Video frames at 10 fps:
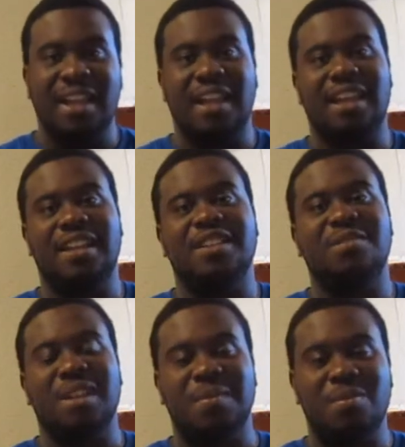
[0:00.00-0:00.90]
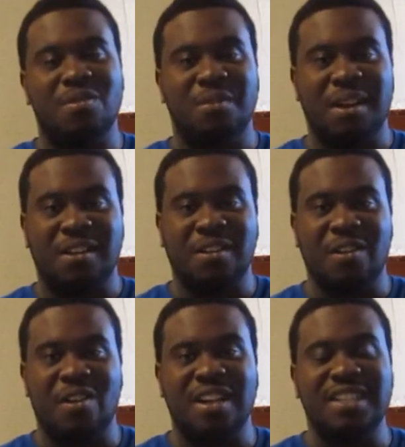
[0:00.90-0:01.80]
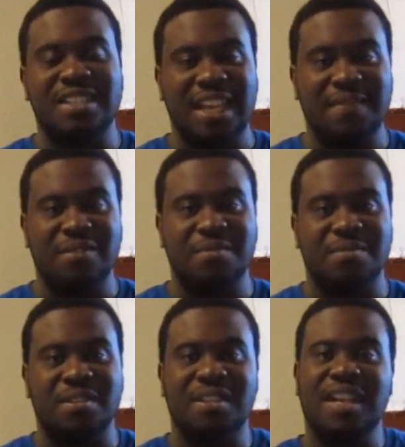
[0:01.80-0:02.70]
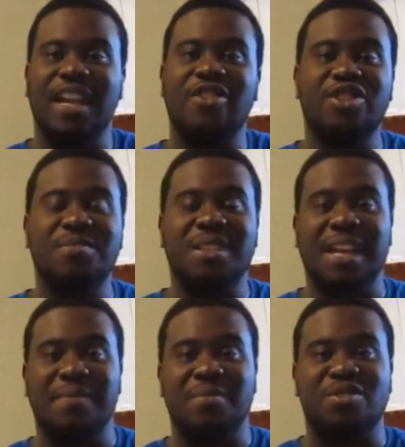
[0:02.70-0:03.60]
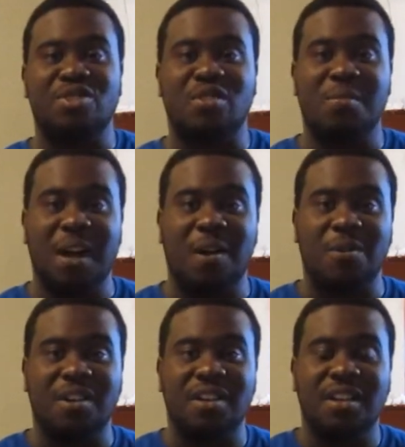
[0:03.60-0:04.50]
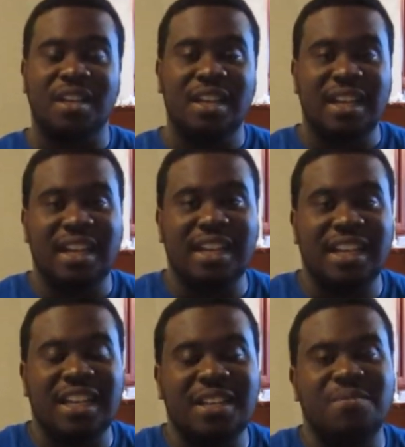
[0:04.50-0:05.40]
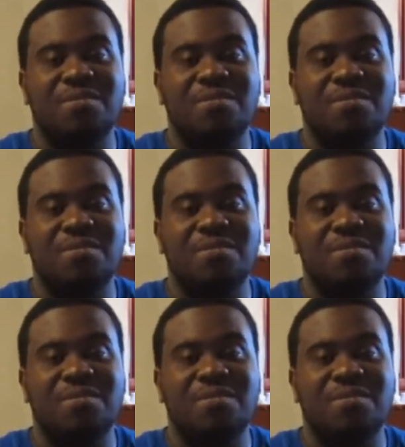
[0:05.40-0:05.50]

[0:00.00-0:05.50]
And that's when they pulled him out of the car. They saved him. The energems gave them strong power, and they,